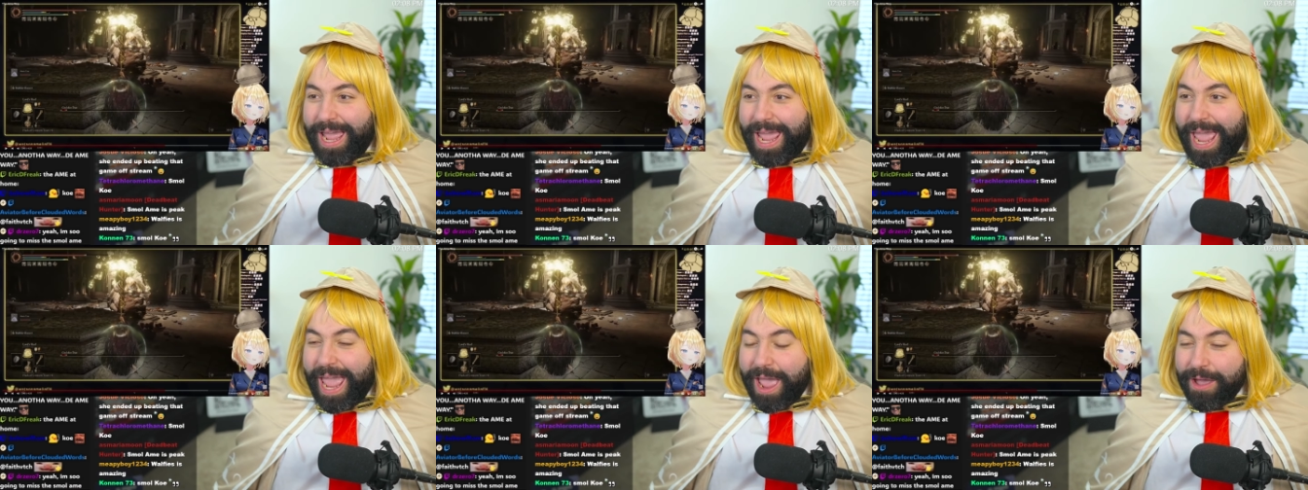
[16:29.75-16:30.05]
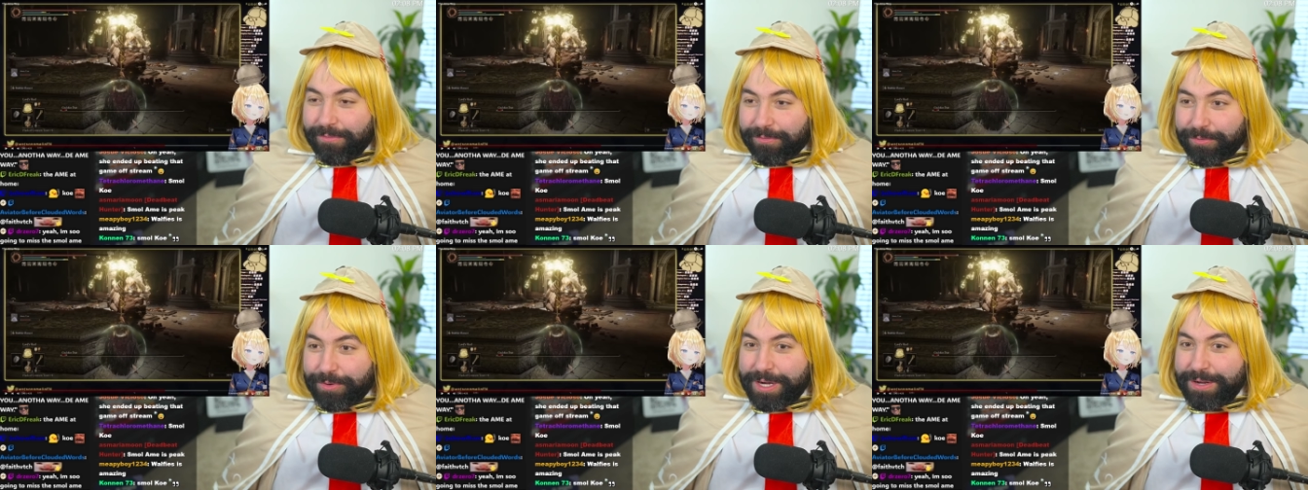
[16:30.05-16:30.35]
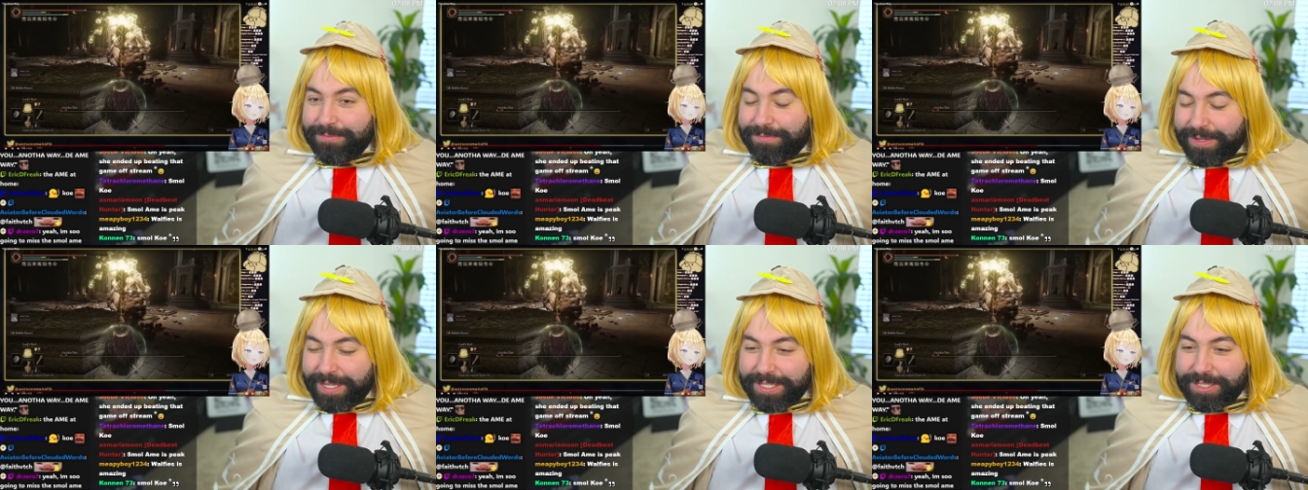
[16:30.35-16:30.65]
every
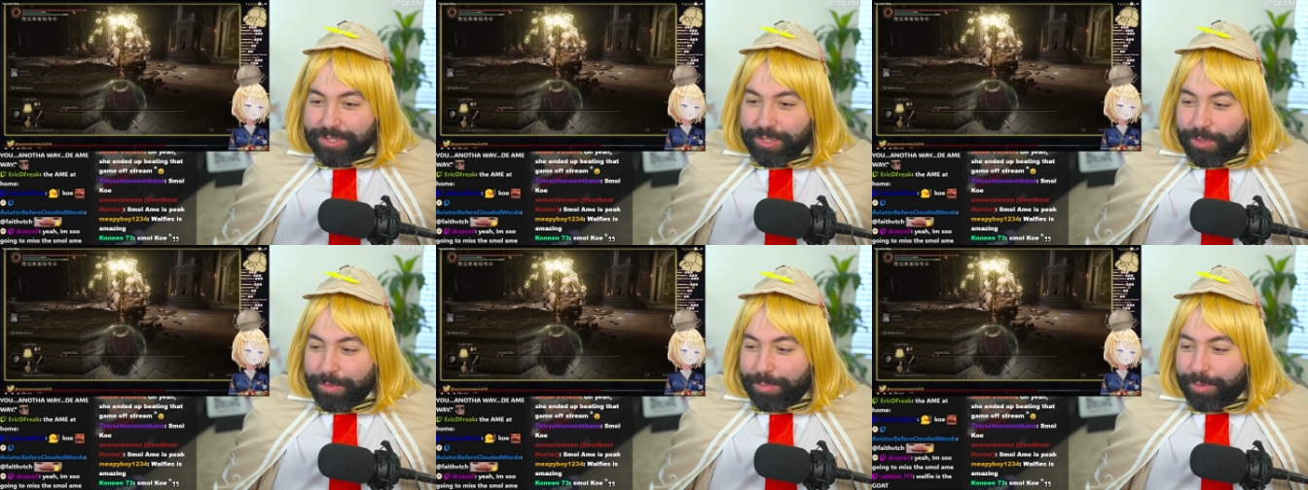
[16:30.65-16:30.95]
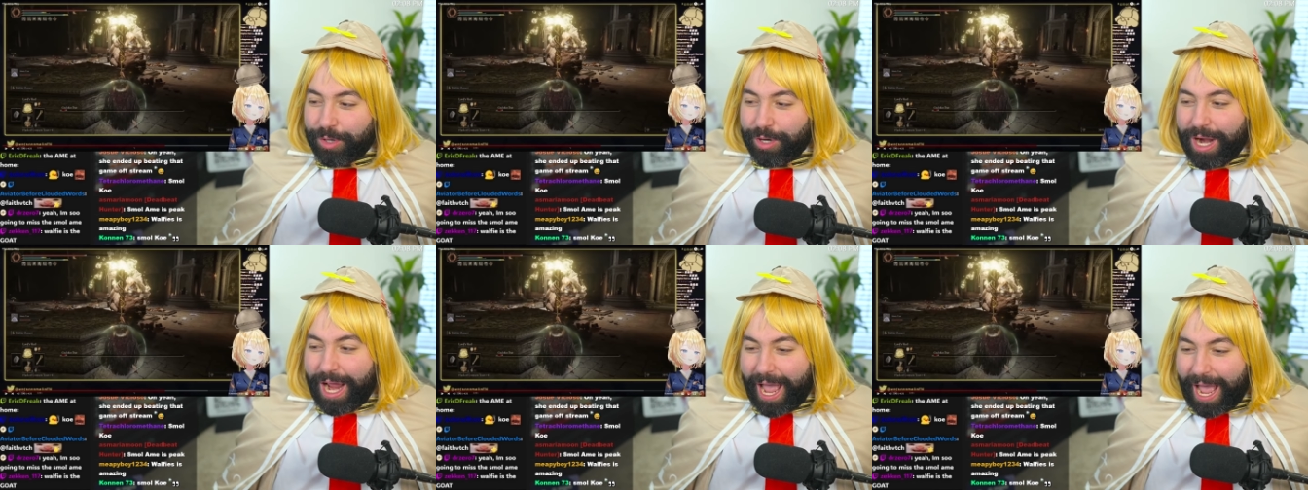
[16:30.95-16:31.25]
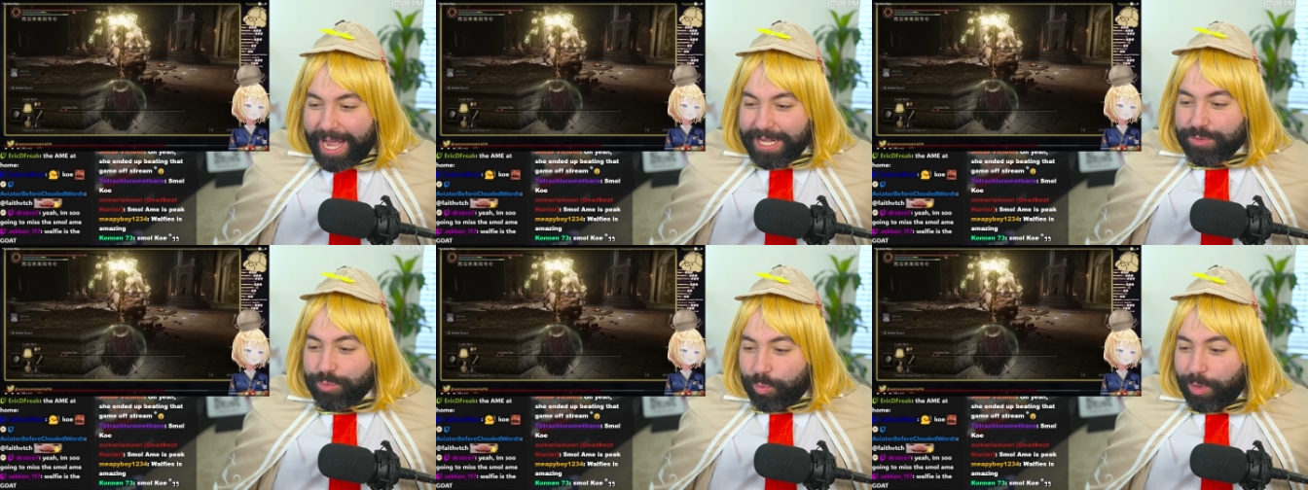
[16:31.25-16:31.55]
VTuber
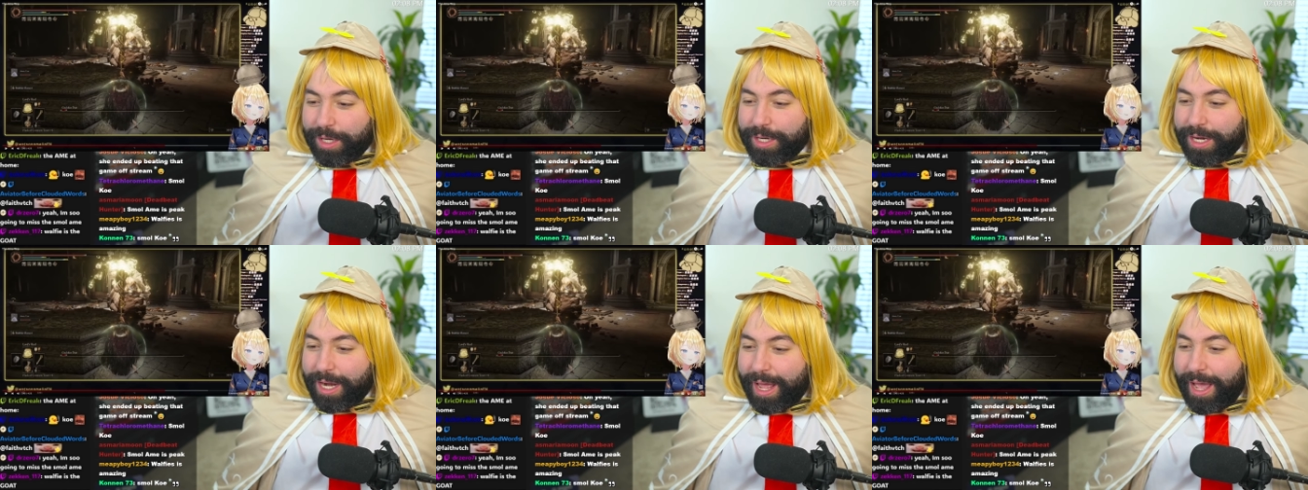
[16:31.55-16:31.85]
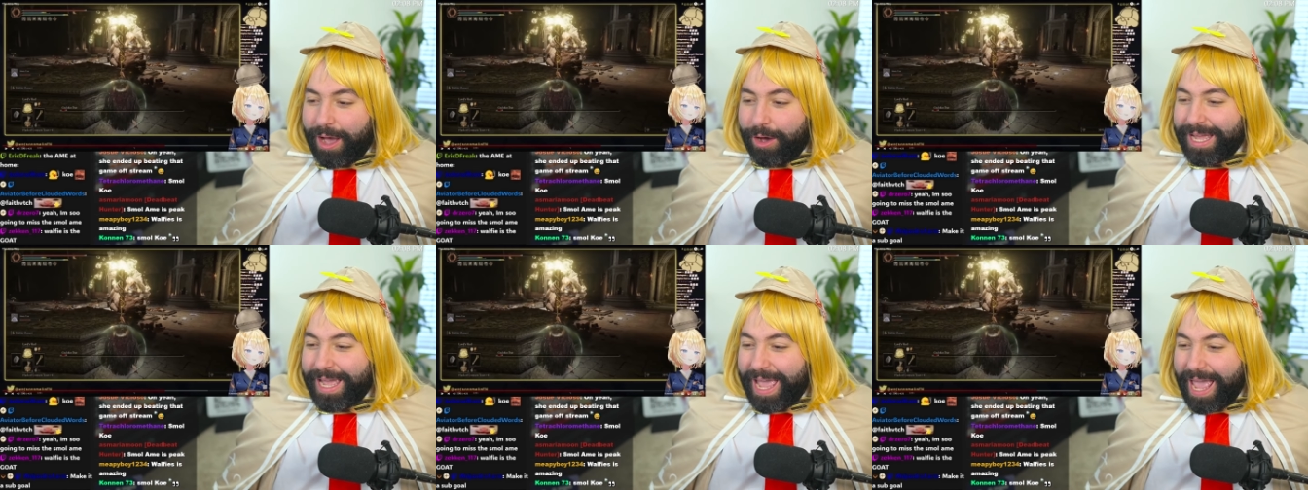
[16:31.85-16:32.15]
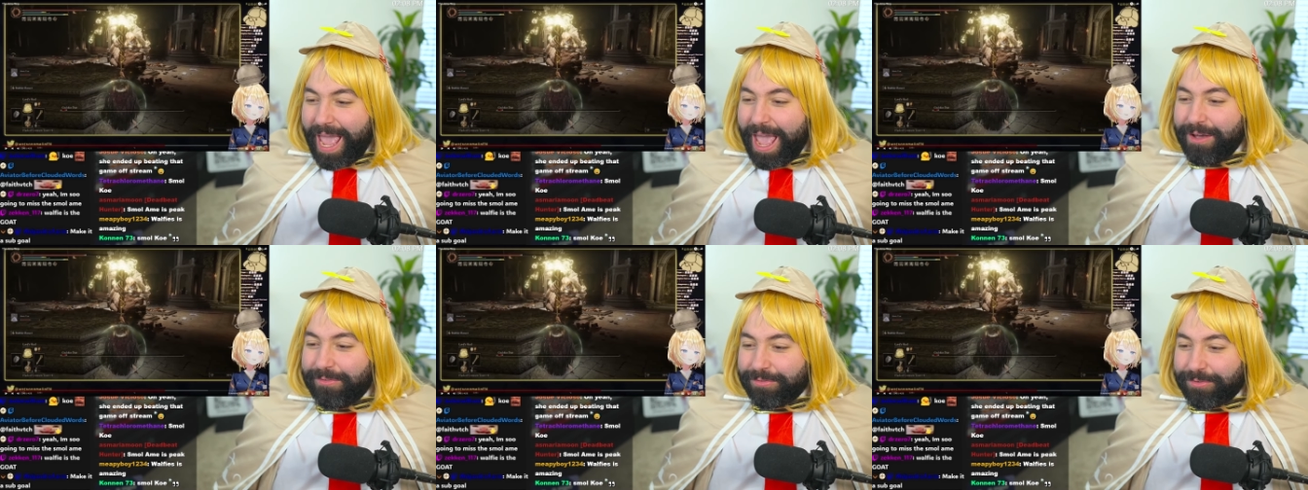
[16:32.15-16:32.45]
has one now.
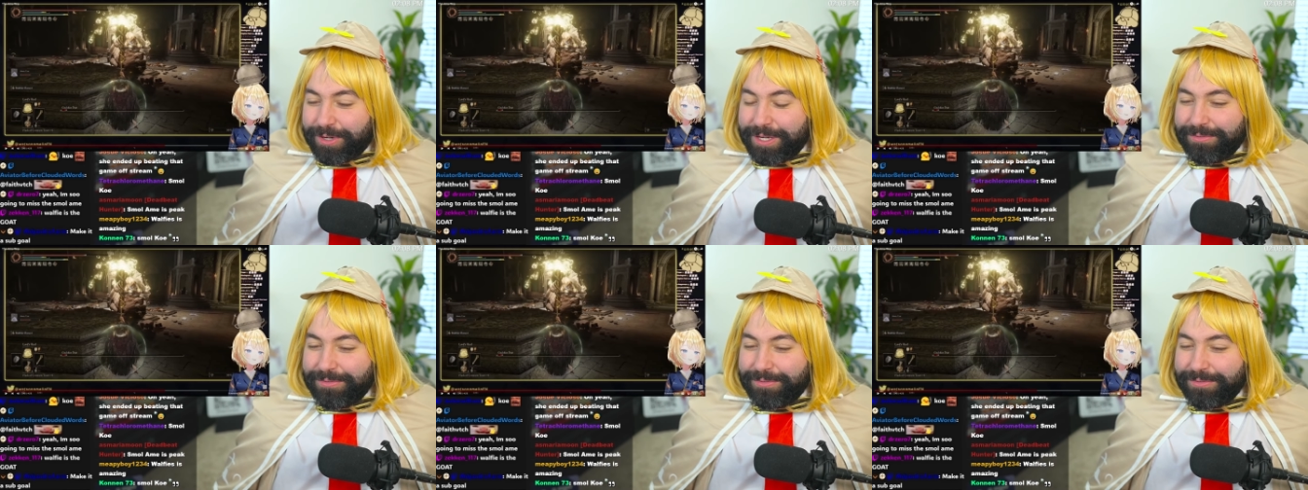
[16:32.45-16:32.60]
Every